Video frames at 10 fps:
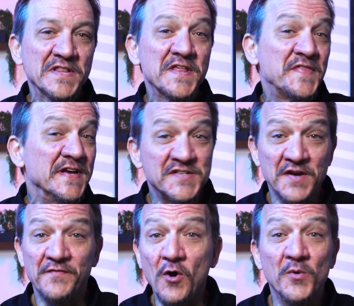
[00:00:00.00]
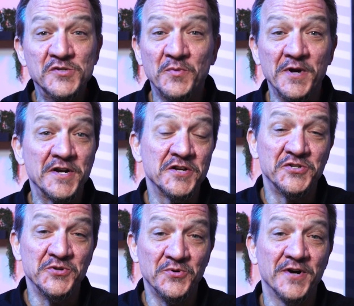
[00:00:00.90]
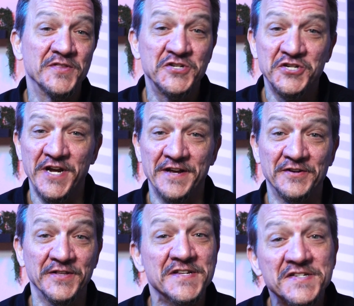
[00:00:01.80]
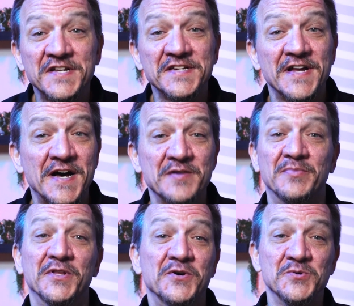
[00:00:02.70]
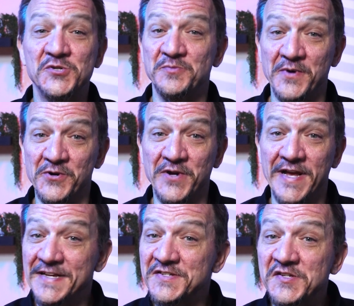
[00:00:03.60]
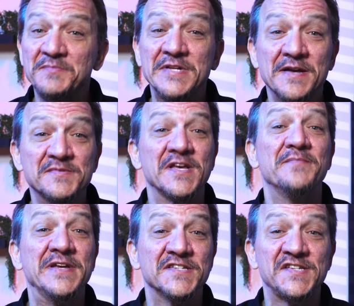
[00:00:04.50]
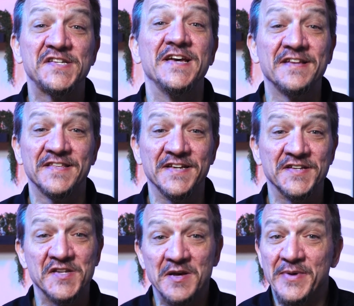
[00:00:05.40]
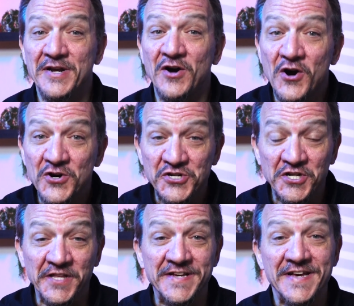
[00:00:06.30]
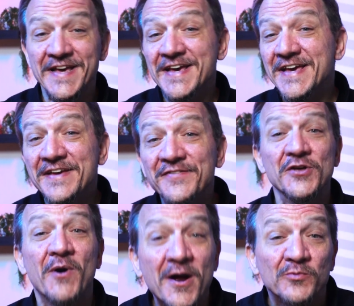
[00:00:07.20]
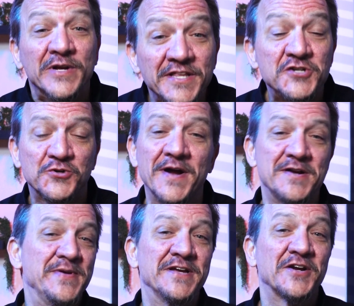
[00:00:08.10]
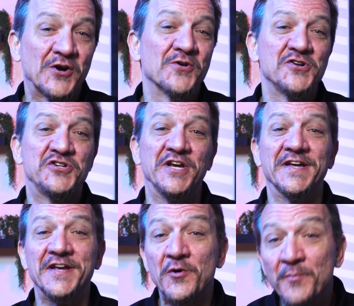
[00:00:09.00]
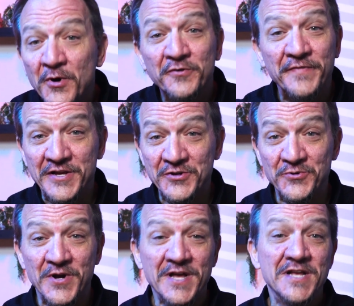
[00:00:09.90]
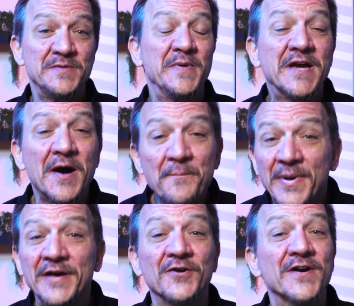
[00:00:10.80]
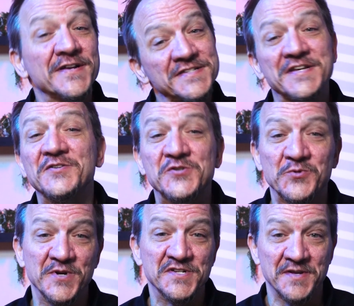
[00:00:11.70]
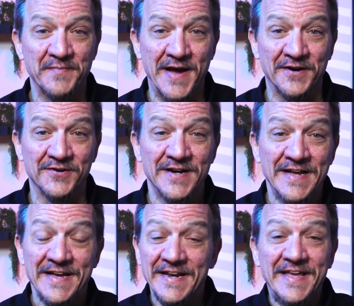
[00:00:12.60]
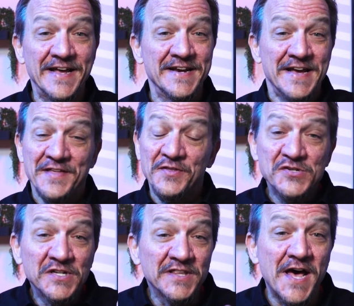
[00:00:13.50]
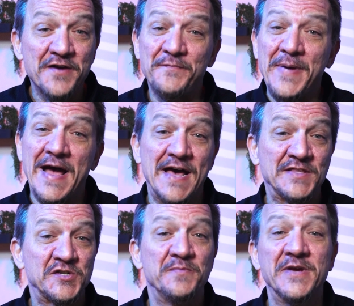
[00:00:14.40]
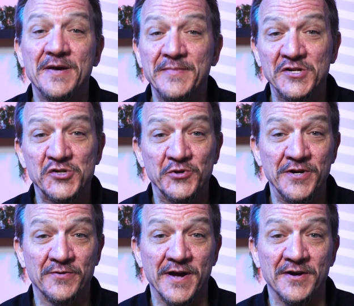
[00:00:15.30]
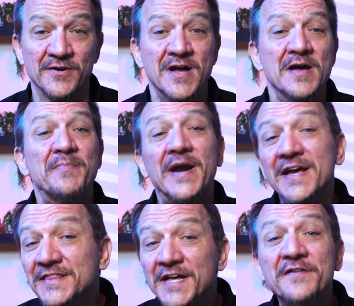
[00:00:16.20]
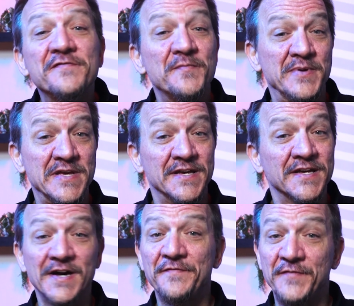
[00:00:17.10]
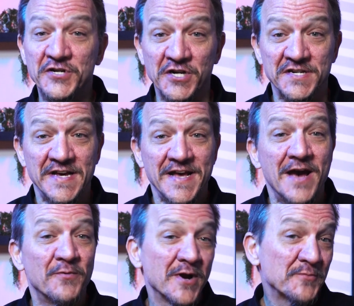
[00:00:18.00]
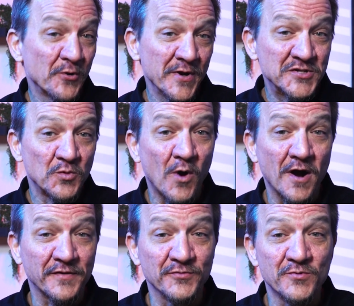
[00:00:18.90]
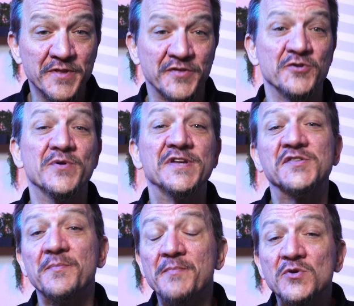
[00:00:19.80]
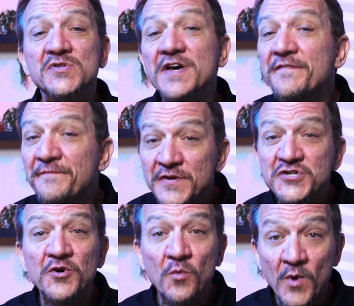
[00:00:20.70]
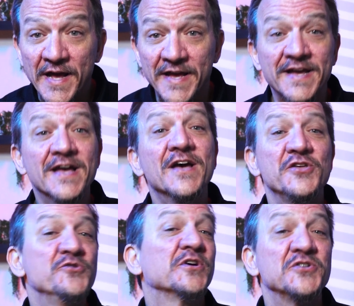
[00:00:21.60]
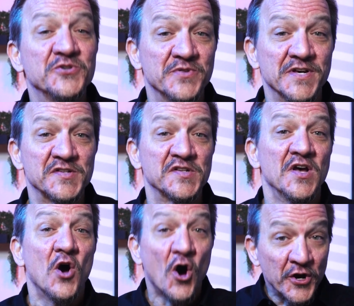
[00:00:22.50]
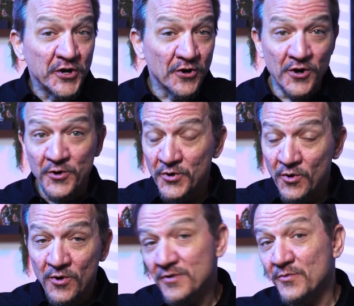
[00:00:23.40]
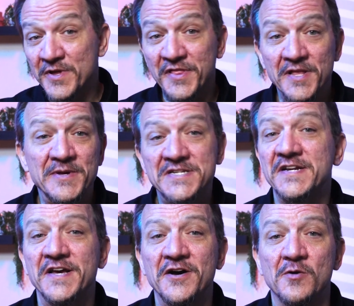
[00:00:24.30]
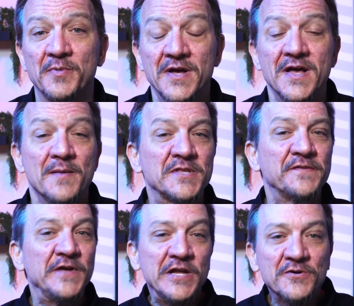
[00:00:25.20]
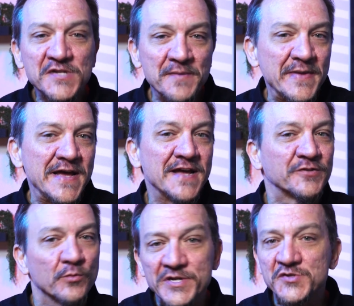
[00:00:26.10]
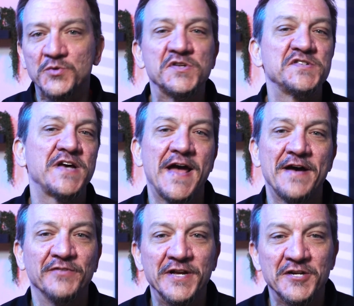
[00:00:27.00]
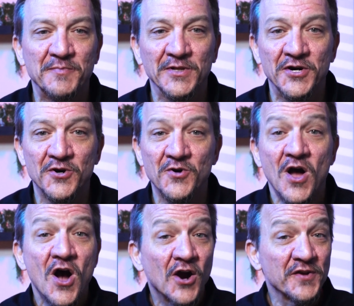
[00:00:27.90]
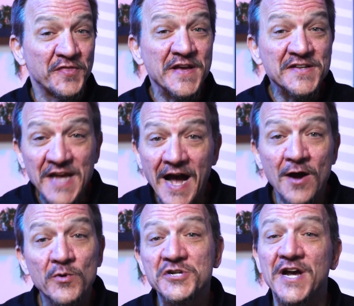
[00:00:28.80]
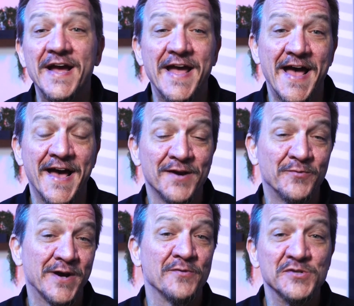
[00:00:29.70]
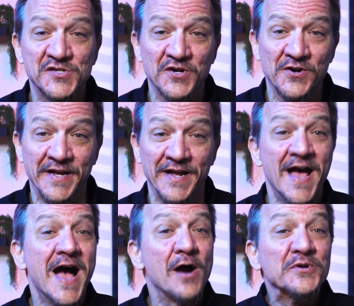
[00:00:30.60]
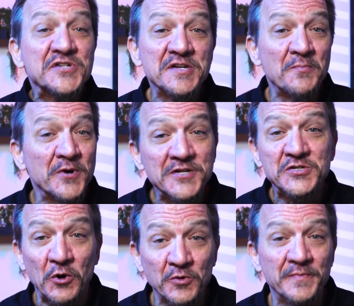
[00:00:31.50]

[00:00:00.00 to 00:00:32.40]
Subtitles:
of the things I've always wanted to do on this channel is to not blow smoke, and sometimes that means saying things a bit harshly, even though I really try to be encouraging and to help motivate you to become better and to tell stories that matter. And again, there's a lot of paths to becoming a screenwriter, but I love being efficient. And what I'm going to walk through with you is the most efficient way you can do this on your own or with limited help. But the videos I make, the resources I have linked below, are things I wish I had when I was starting. I wish someone had told